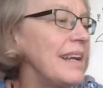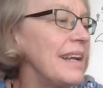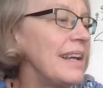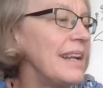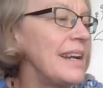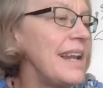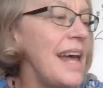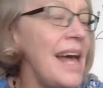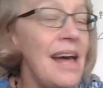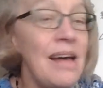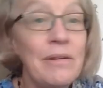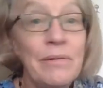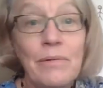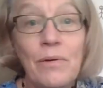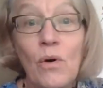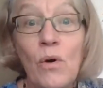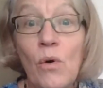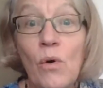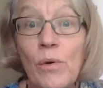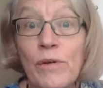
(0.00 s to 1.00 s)
Now,
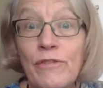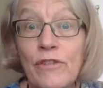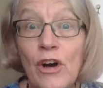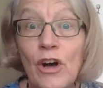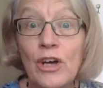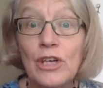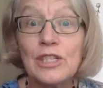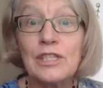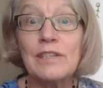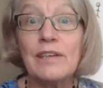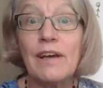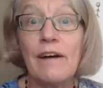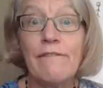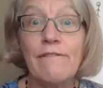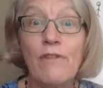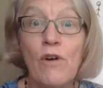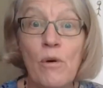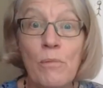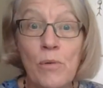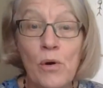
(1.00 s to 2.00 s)
all we've got are
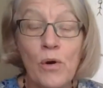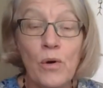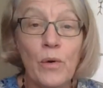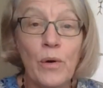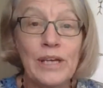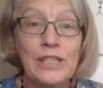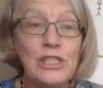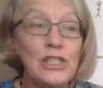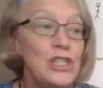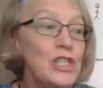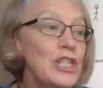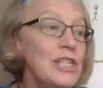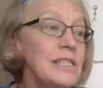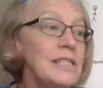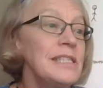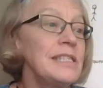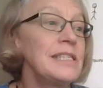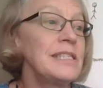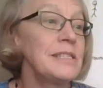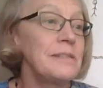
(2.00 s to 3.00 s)
4 more
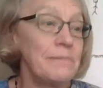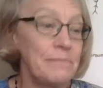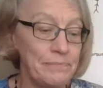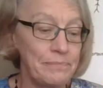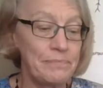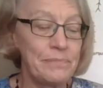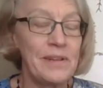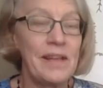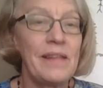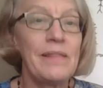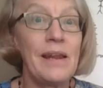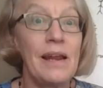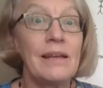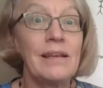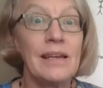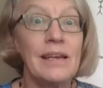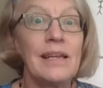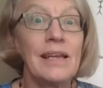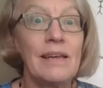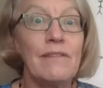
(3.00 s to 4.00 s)
questions, and then I'm
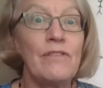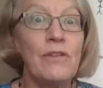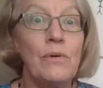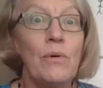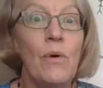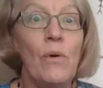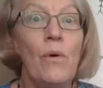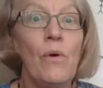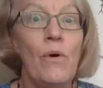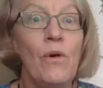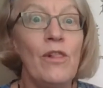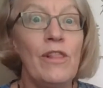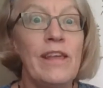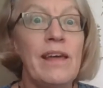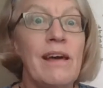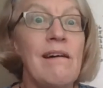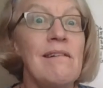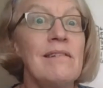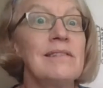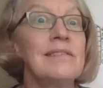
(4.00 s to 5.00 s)
going to give you all the
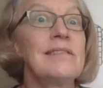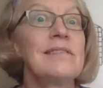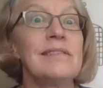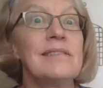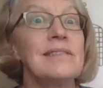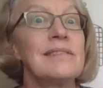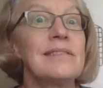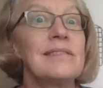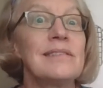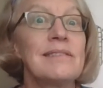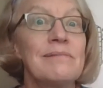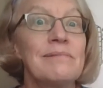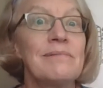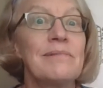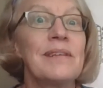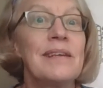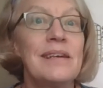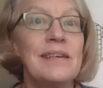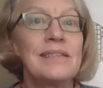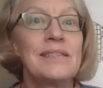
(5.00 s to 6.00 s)
answers.
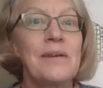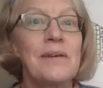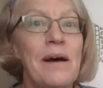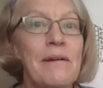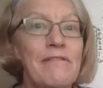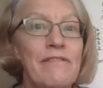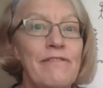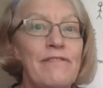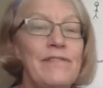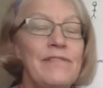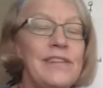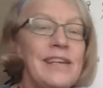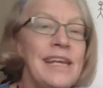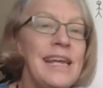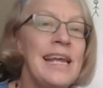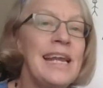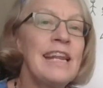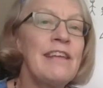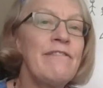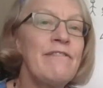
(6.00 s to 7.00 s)
So I've
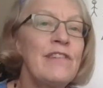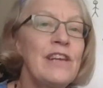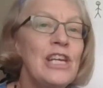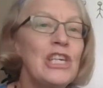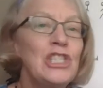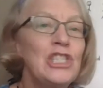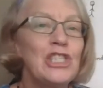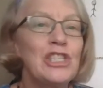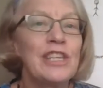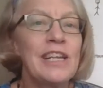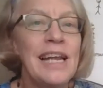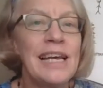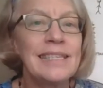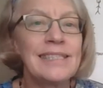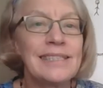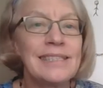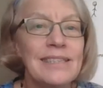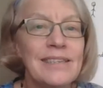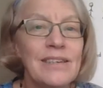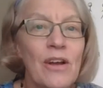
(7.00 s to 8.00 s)
nearly finished the
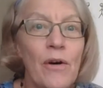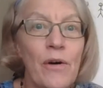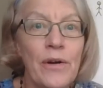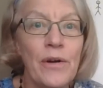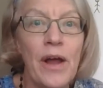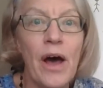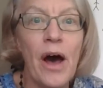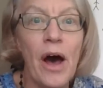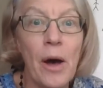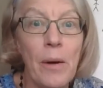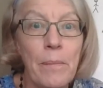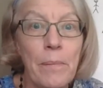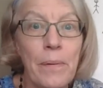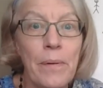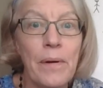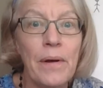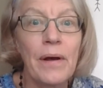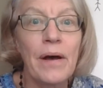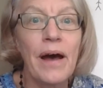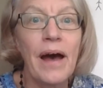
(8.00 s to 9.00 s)
lesson on up
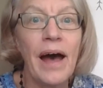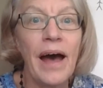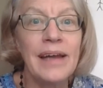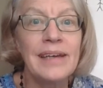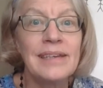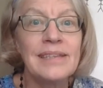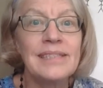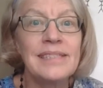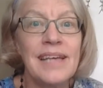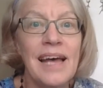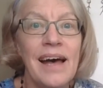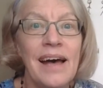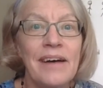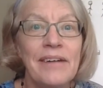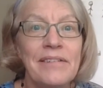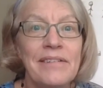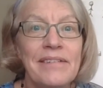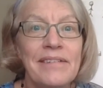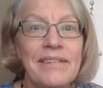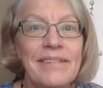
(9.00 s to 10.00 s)
and down.